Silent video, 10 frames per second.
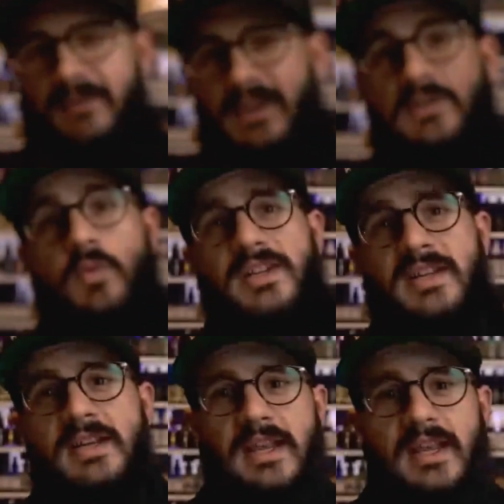
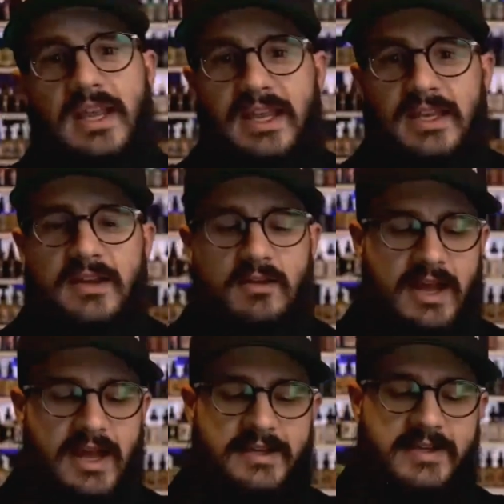wasn't in
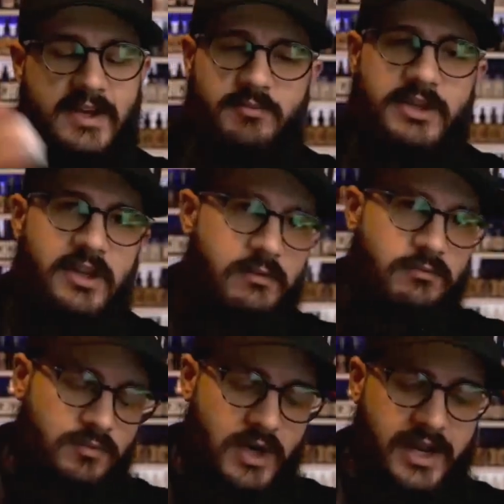glass, it would be like
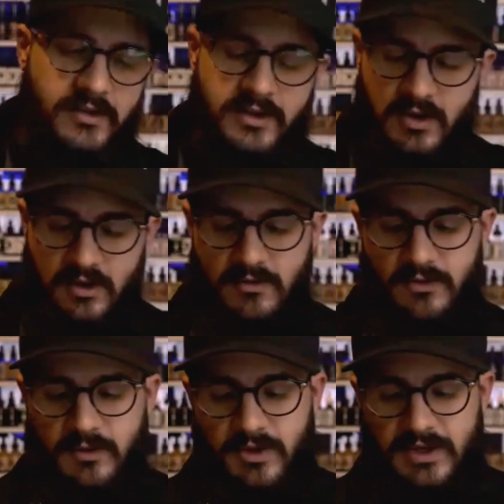rattling all over the
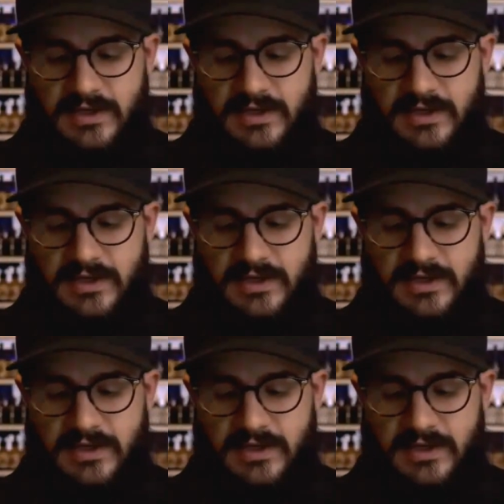place like